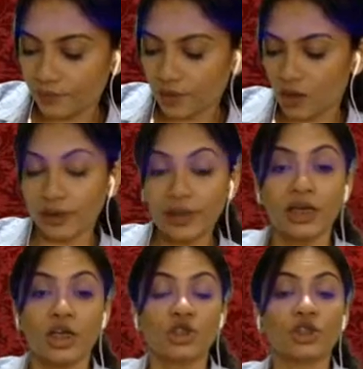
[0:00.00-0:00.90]
Alright,
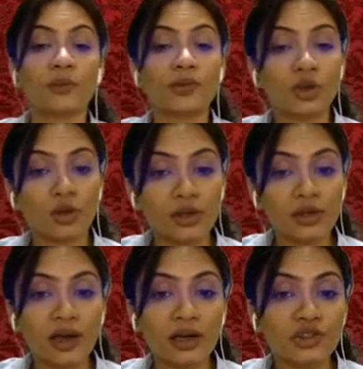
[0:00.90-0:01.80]
so there was coronary
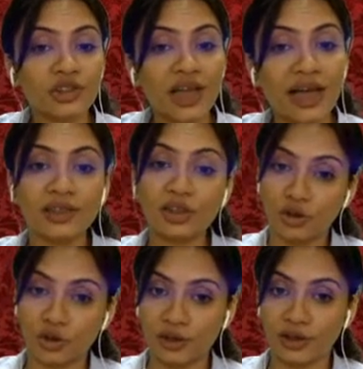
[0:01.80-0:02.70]
artery and
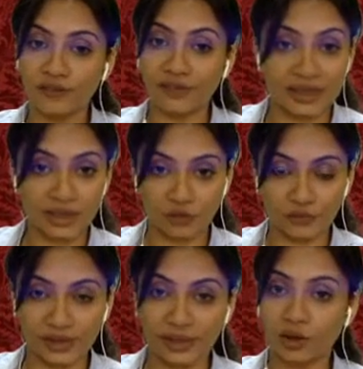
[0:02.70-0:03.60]
coronary veins over
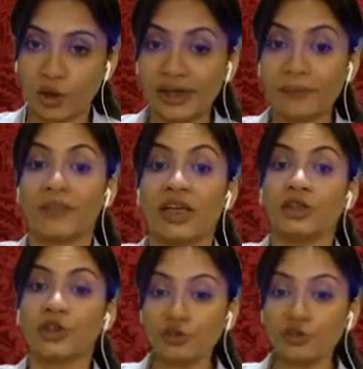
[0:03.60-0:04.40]
there. Alright, do you